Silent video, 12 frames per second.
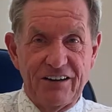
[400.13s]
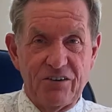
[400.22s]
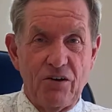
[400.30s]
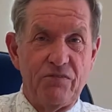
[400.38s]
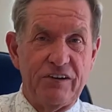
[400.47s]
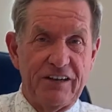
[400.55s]

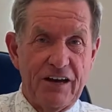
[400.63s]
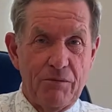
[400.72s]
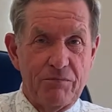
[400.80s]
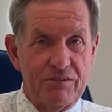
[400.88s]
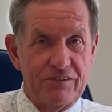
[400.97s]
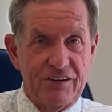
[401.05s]
coffee
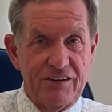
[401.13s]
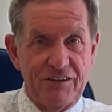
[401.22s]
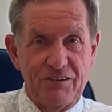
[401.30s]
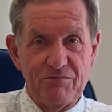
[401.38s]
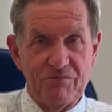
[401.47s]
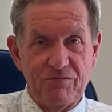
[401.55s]
cups,
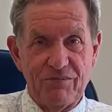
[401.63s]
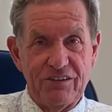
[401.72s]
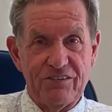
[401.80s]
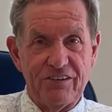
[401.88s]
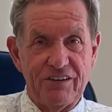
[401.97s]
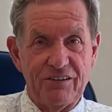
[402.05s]

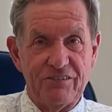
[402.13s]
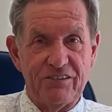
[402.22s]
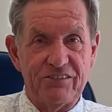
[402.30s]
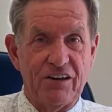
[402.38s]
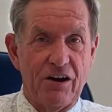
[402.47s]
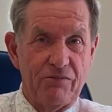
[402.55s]
which the
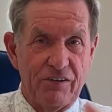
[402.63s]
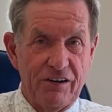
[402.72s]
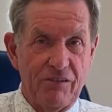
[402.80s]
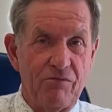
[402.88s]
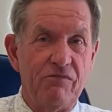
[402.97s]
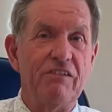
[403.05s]
staff
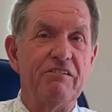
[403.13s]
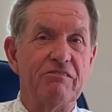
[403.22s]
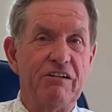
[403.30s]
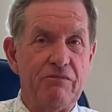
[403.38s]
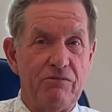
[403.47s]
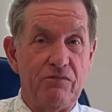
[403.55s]
are very
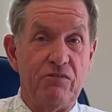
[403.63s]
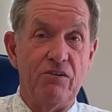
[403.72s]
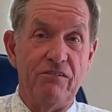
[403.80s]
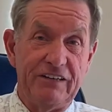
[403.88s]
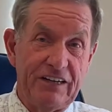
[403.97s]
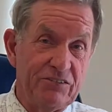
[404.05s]
grateful
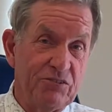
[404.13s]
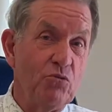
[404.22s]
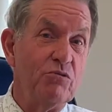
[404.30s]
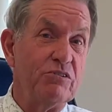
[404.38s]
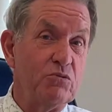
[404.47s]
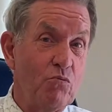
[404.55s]
for, and there's
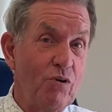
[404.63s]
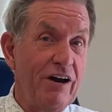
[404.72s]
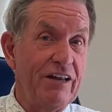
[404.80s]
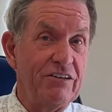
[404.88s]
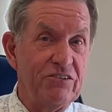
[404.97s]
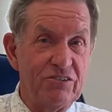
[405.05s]
always the
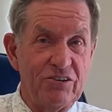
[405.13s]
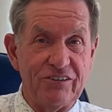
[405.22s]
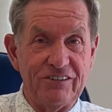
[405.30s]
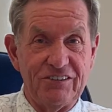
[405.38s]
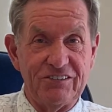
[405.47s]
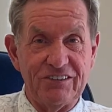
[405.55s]
wine and
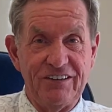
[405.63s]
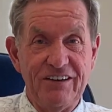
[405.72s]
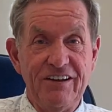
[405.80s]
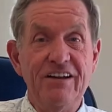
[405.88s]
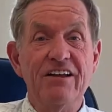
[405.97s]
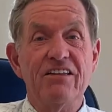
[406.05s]
chocolates.
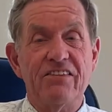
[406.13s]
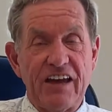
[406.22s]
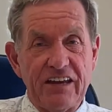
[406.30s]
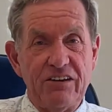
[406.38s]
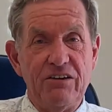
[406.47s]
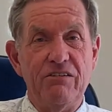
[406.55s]

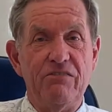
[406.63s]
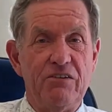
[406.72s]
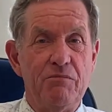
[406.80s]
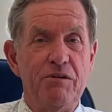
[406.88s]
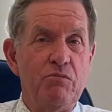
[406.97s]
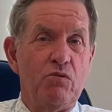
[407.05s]
Thank you if
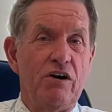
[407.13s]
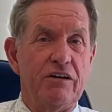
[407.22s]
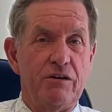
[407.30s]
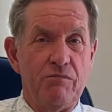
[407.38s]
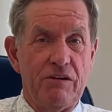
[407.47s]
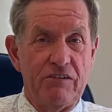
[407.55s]
you've been
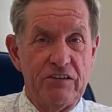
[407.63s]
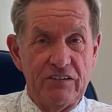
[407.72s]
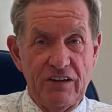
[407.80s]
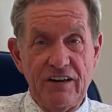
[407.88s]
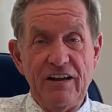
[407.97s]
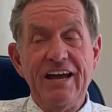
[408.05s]
working with us.
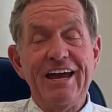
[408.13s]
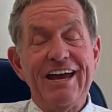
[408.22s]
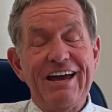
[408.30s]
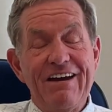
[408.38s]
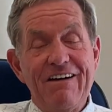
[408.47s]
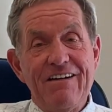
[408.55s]

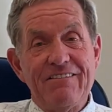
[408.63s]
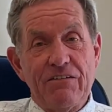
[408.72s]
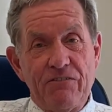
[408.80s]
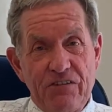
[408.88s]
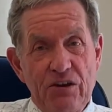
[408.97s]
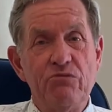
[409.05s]
The
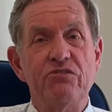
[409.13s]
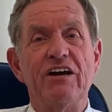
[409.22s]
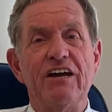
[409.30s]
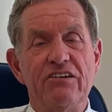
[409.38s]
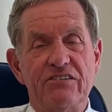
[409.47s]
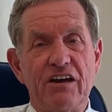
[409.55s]
future
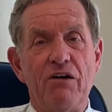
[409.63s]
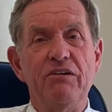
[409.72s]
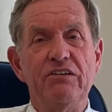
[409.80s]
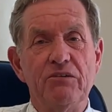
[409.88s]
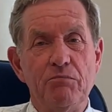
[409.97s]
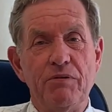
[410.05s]
is
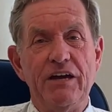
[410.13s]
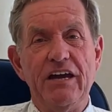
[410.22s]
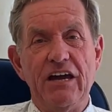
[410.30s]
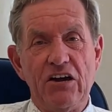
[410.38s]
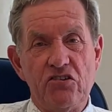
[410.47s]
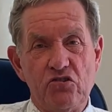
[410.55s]
going to be
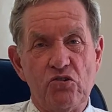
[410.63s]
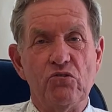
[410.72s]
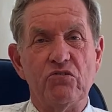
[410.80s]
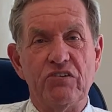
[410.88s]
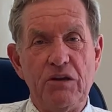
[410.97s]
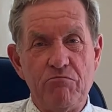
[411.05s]
a
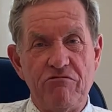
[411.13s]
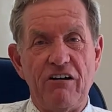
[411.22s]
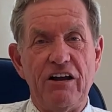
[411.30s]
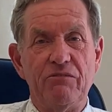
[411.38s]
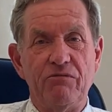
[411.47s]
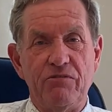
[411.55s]
Chauncy
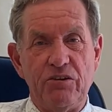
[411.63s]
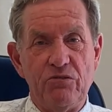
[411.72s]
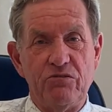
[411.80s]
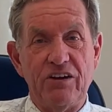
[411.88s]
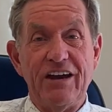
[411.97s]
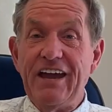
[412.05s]
bright
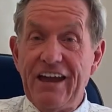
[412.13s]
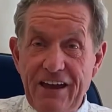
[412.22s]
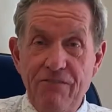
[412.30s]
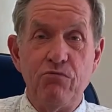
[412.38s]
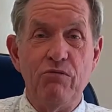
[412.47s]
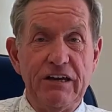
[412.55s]
future
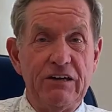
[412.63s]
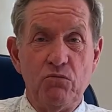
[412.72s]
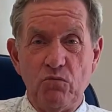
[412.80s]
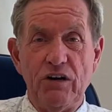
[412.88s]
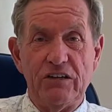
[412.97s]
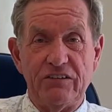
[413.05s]
if we can
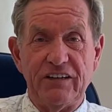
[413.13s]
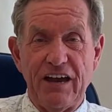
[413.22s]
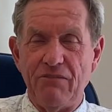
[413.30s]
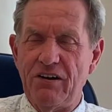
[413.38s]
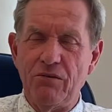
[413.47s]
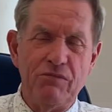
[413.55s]
work
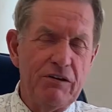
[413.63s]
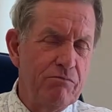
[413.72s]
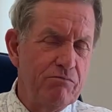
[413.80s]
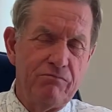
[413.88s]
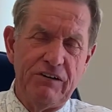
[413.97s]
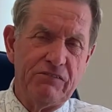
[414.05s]
together, and
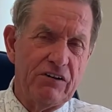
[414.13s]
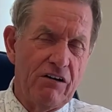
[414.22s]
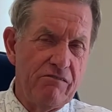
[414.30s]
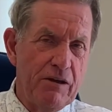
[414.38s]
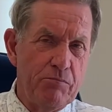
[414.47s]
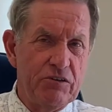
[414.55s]
we've got a
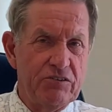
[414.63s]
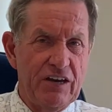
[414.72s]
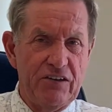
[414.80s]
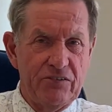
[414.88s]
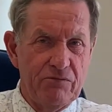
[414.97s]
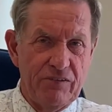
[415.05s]

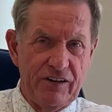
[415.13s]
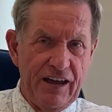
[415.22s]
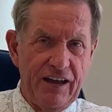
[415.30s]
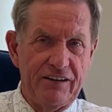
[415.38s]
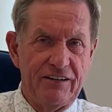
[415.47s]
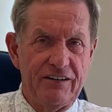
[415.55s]
reputation for that.